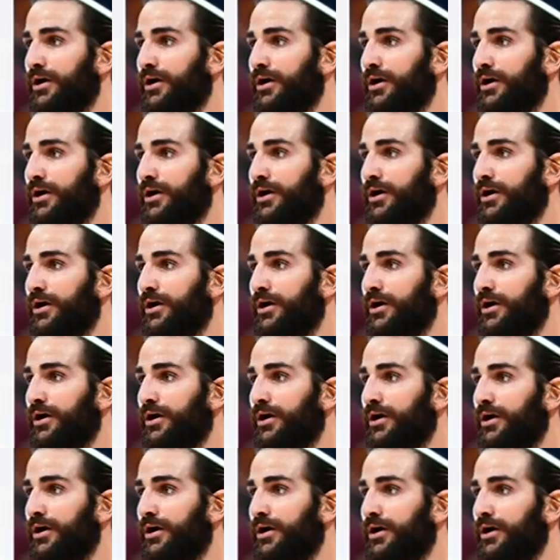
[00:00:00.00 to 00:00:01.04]

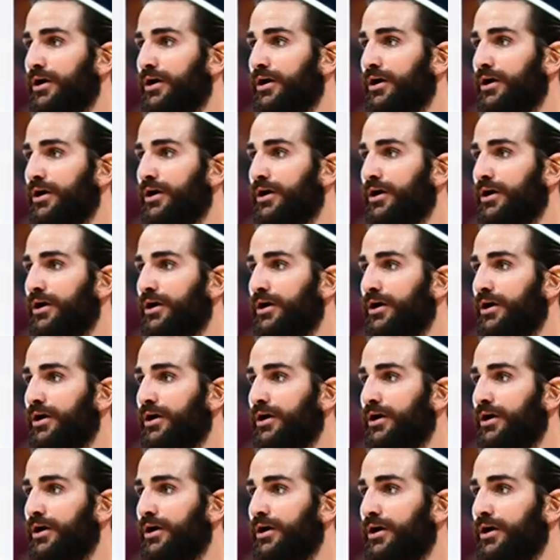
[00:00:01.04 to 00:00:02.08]

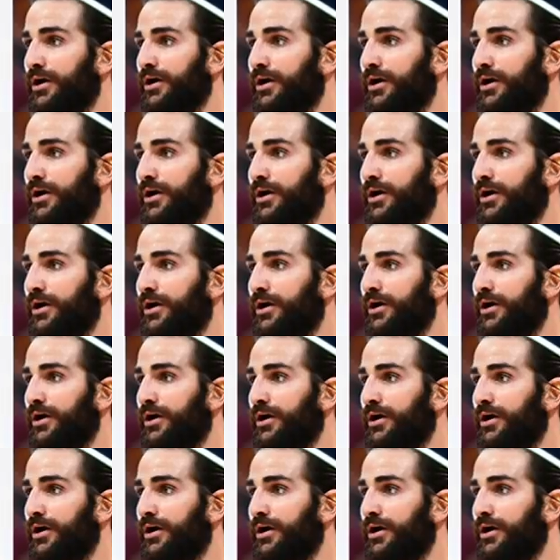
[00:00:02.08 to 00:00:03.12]

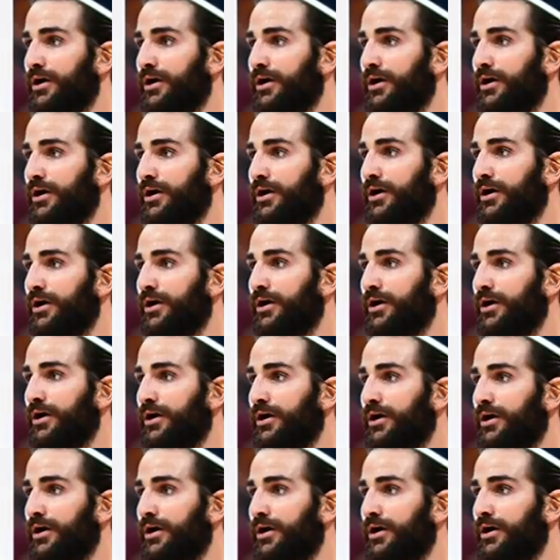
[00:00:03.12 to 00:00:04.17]

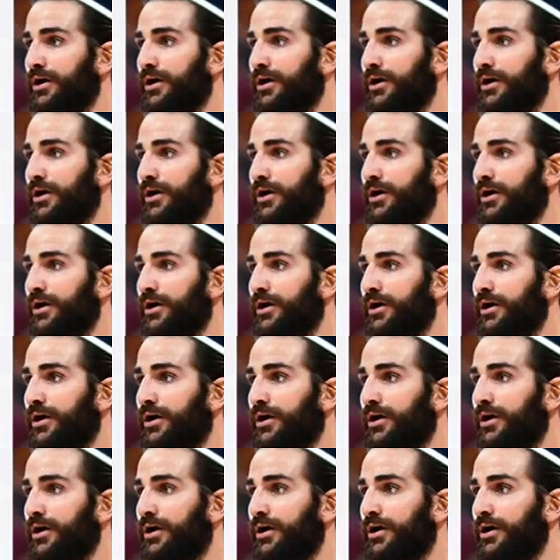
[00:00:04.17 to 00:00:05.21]

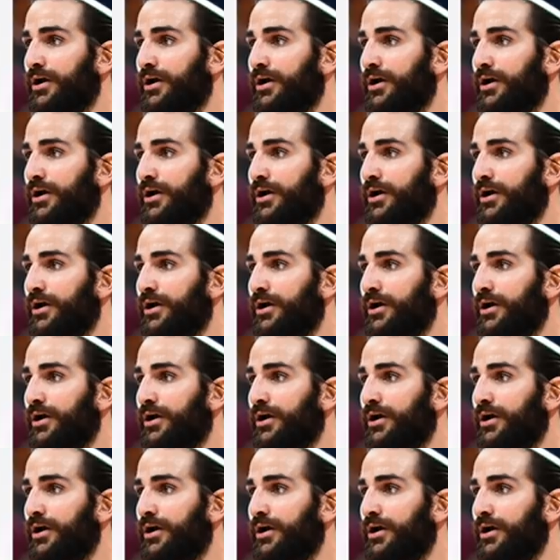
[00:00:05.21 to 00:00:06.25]

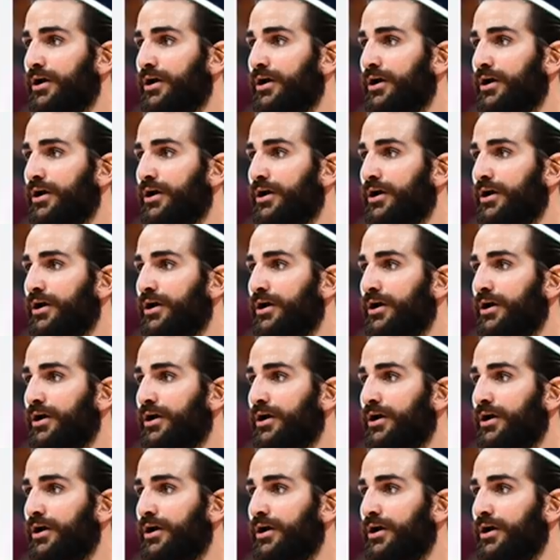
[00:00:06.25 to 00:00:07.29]

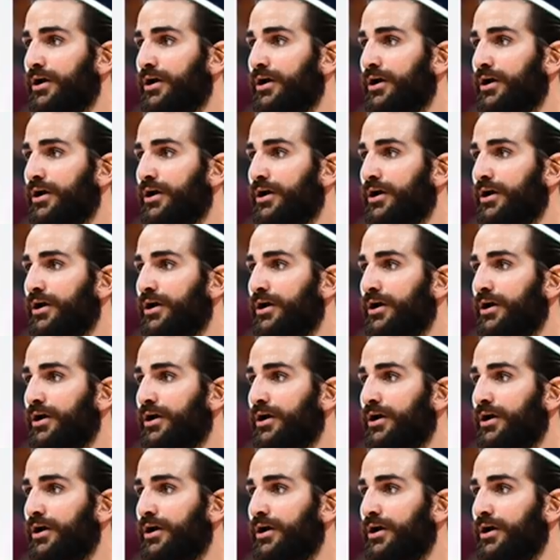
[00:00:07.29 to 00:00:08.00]
(not speaking)